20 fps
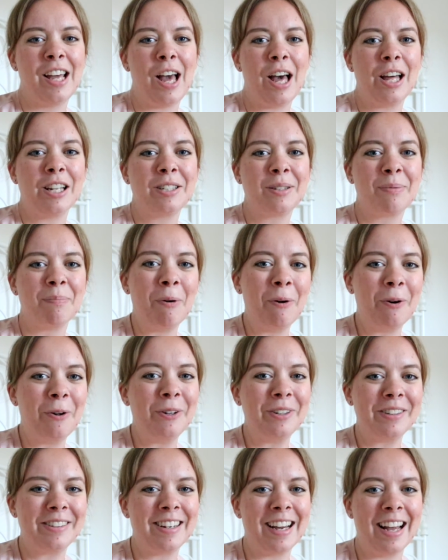a
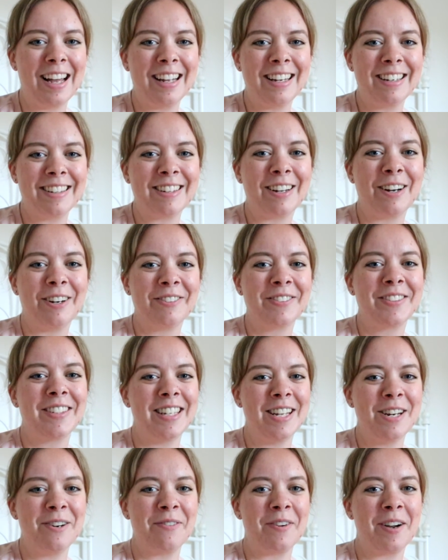small change of
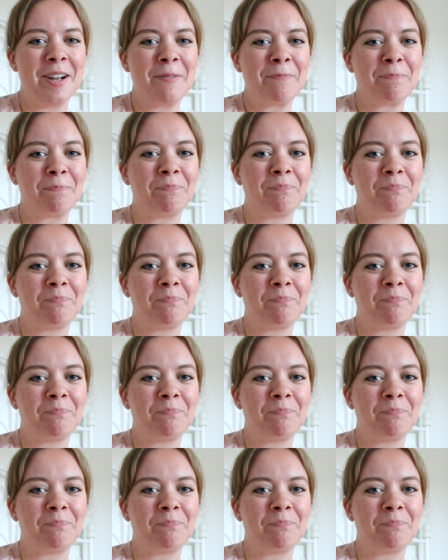scenery.